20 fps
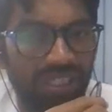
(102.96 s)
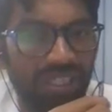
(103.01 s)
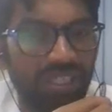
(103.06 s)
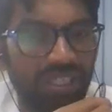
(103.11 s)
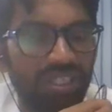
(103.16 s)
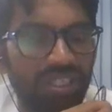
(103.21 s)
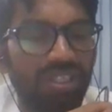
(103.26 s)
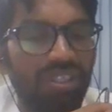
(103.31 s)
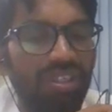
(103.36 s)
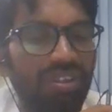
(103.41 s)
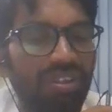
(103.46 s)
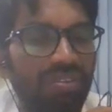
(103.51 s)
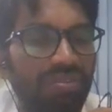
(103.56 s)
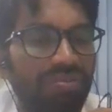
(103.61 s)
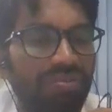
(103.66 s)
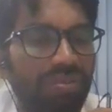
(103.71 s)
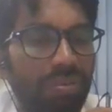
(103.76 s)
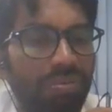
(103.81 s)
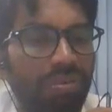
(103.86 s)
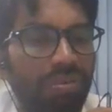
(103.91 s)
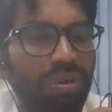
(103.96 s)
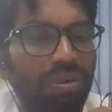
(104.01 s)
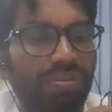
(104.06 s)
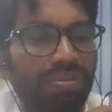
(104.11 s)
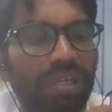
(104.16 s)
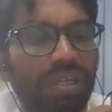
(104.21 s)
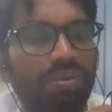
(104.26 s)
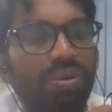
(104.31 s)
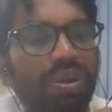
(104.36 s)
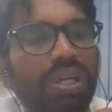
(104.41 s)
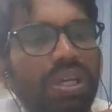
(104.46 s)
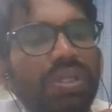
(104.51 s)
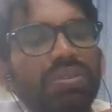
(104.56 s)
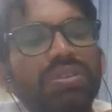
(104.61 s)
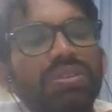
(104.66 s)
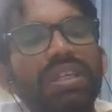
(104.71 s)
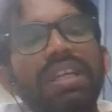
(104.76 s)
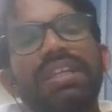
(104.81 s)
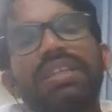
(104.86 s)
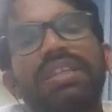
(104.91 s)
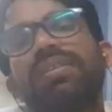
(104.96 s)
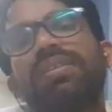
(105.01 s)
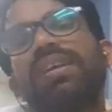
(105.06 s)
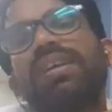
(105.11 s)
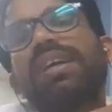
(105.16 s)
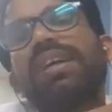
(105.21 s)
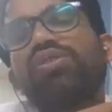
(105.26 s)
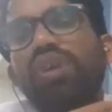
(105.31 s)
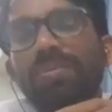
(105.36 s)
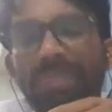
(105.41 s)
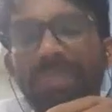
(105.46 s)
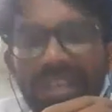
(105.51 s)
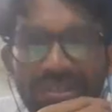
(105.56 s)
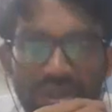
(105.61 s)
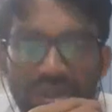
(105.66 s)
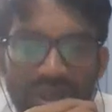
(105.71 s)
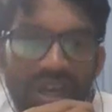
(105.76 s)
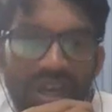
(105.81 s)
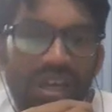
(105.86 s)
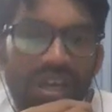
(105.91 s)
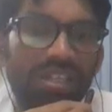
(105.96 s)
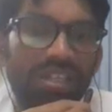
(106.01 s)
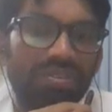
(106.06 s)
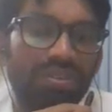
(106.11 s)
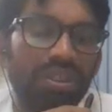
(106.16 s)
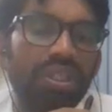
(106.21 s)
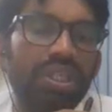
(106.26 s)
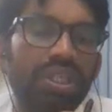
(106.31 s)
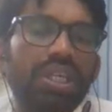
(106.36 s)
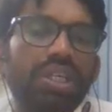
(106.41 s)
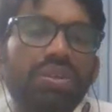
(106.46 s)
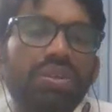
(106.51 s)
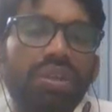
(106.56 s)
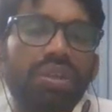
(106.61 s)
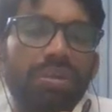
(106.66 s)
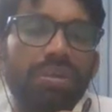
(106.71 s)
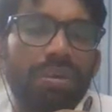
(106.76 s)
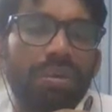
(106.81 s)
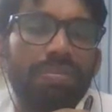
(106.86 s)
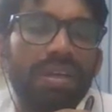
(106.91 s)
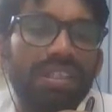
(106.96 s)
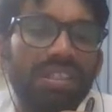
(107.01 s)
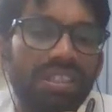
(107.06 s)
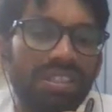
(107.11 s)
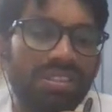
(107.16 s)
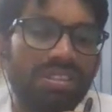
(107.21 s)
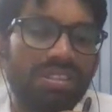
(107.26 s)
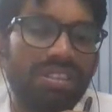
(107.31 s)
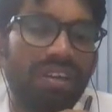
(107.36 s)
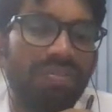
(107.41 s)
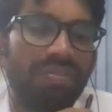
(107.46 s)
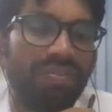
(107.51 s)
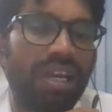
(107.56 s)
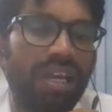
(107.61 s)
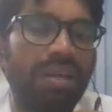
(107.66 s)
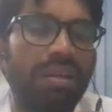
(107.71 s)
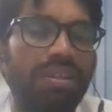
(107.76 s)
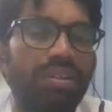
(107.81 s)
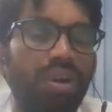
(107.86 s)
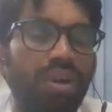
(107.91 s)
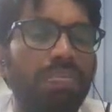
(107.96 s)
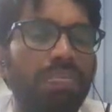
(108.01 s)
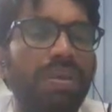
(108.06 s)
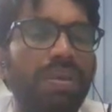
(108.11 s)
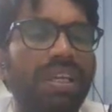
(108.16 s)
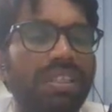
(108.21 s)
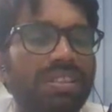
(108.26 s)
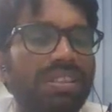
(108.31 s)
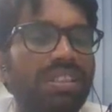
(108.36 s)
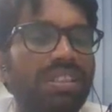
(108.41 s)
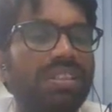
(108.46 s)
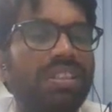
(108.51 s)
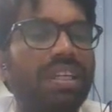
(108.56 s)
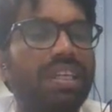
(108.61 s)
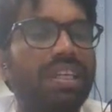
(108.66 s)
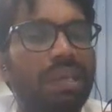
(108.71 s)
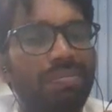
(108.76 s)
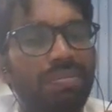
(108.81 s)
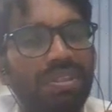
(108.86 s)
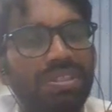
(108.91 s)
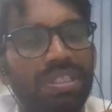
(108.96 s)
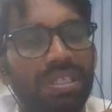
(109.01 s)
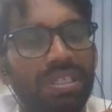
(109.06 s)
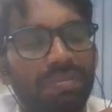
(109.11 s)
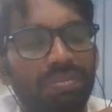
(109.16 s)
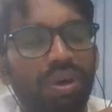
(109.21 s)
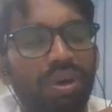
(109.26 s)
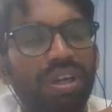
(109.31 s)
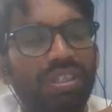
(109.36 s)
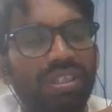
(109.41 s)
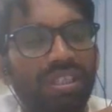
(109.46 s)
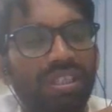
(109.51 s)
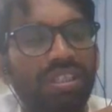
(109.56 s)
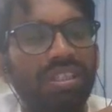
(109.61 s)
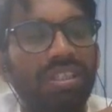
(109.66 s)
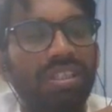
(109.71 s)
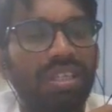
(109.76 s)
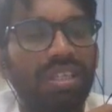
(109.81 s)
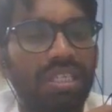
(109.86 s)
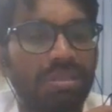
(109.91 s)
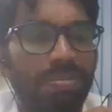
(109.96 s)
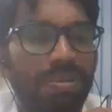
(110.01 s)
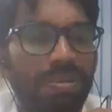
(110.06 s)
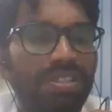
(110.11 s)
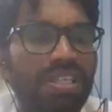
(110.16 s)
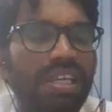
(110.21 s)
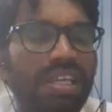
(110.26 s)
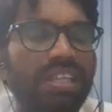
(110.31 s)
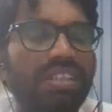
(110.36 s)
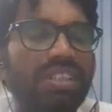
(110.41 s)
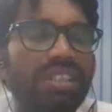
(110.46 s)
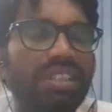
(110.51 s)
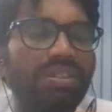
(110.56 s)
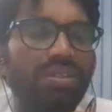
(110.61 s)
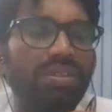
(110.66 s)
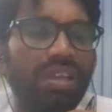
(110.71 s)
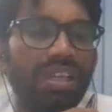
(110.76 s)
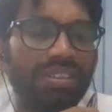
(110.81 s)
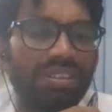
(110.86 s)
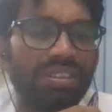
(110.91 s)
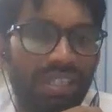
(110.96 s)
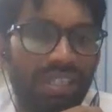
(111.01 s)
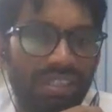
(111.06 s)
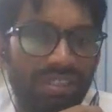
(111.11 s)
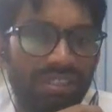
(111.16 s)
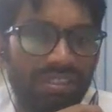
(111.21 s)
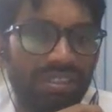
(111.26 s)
Before we are going to that examination hall, you need to remember the 5 topics in the chemistry part, especially in 10th class science.